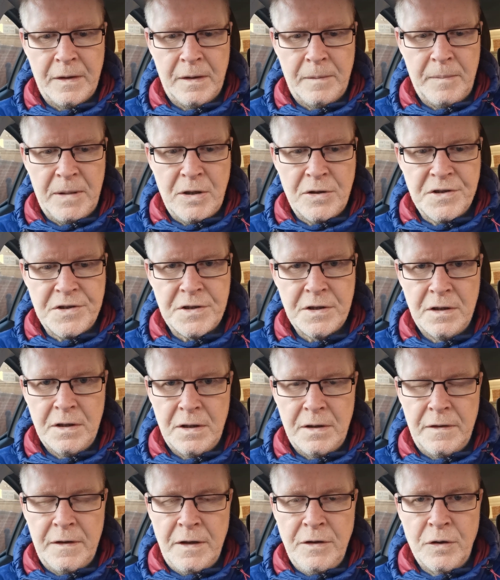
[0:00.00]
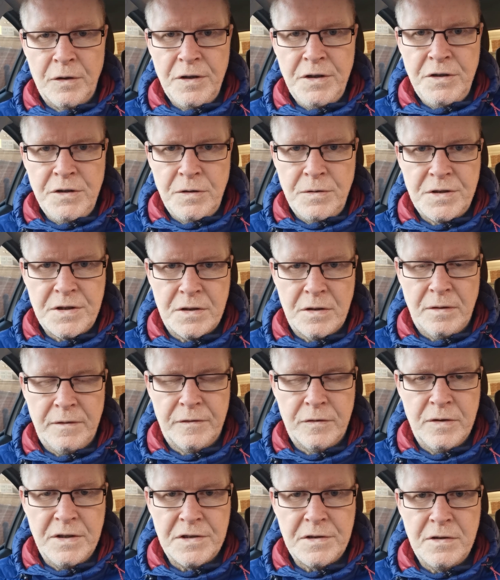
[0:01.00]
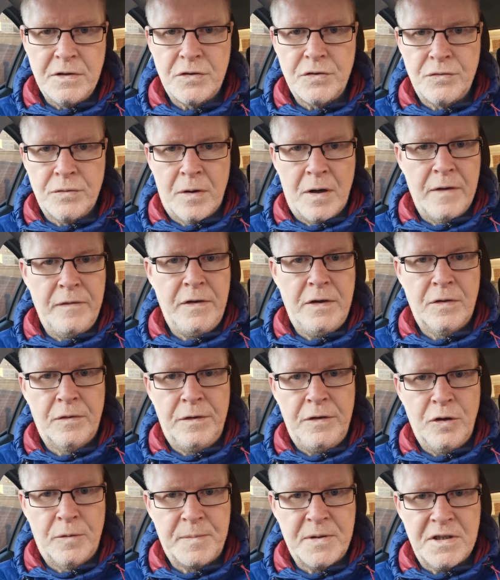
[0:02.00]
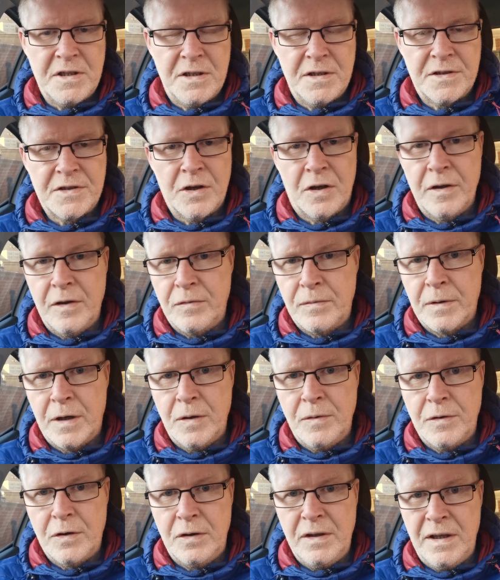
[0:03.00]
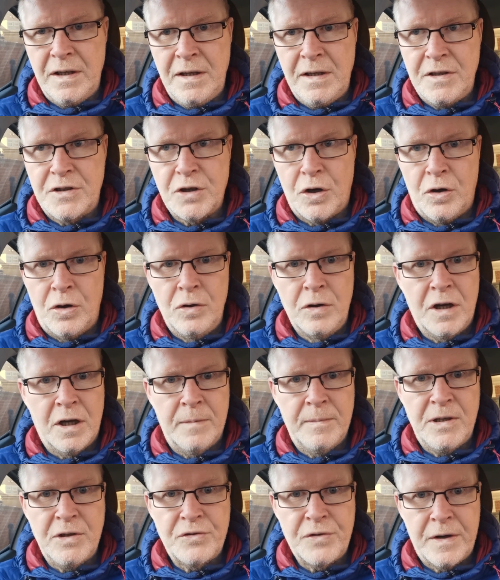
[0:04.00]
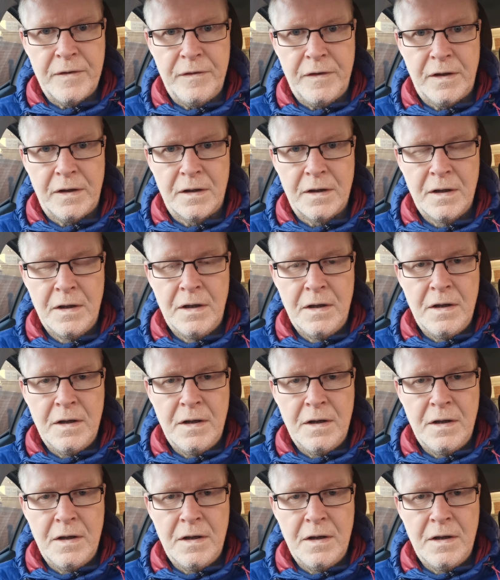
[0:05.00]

because they're not used to, for instance, driving on the opposite side of the road into oncoming traffic.